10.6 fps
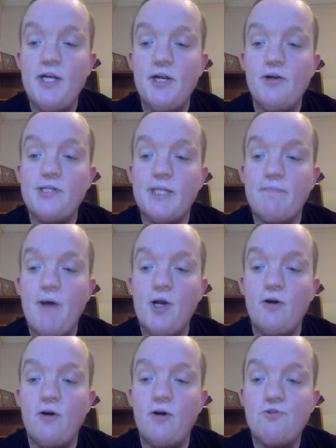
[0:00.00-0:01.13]
years at the
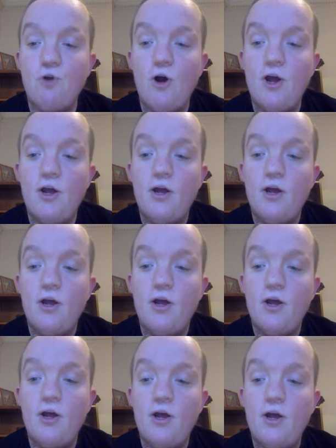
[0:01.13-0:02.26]
Battle of Troy,
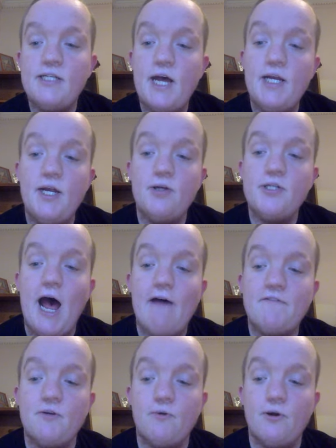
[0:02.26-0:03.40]
and 10 years
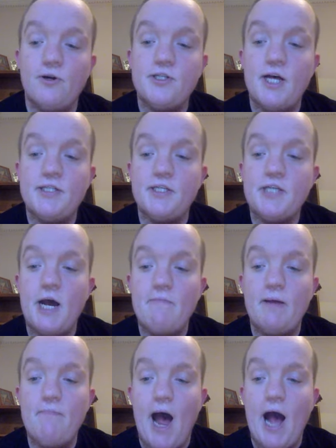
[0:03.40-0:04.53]
afterwards as he's
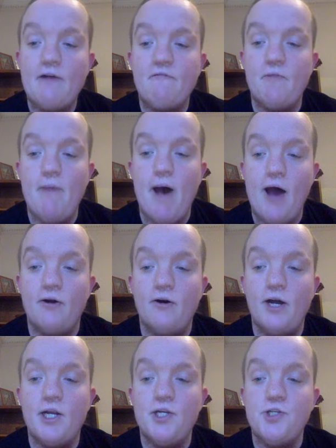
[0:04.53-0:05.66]
coming back from the battle
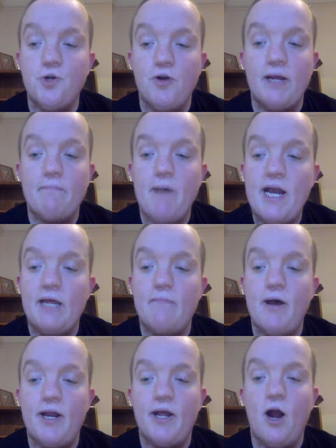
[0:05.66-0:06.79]
and enduring many,
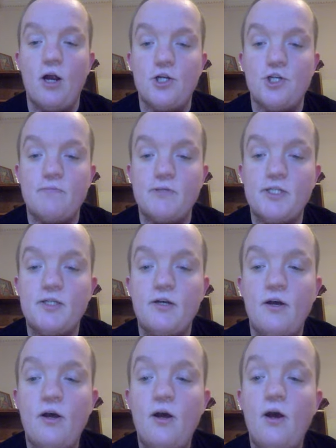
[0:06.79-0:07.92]
many hardships.
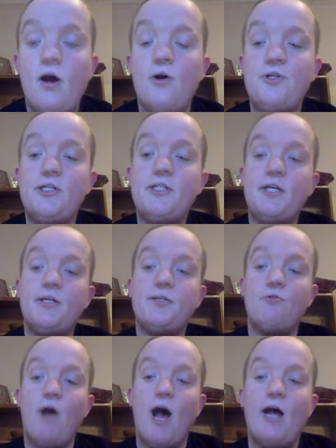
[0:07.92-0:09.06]
Odysseus
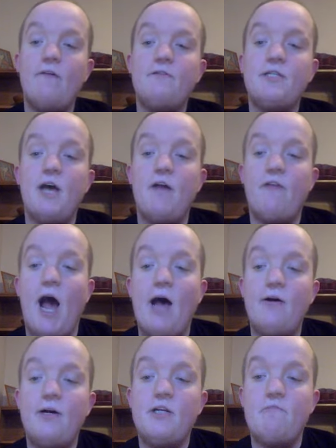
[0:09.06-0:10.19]
arrives at the
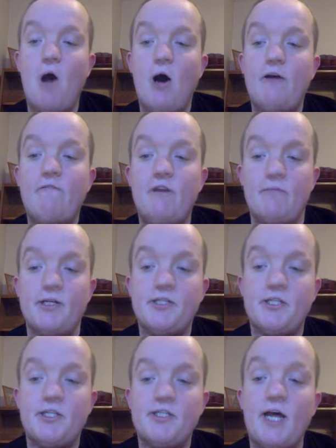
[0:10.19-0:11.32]
island of Polyphemus,
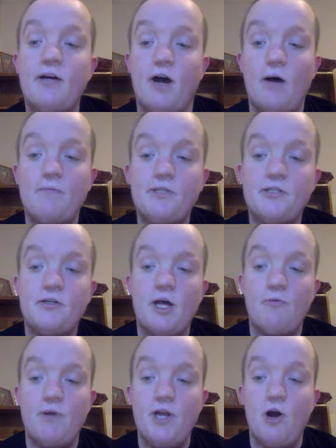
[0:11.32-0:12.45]
the Cyclops that
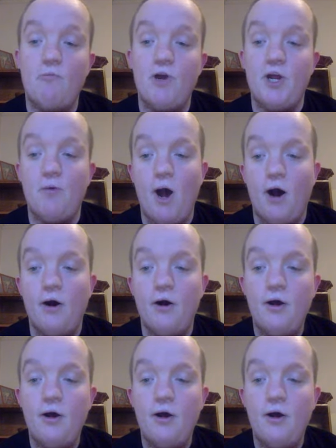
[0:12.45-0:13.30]
we know pretty well.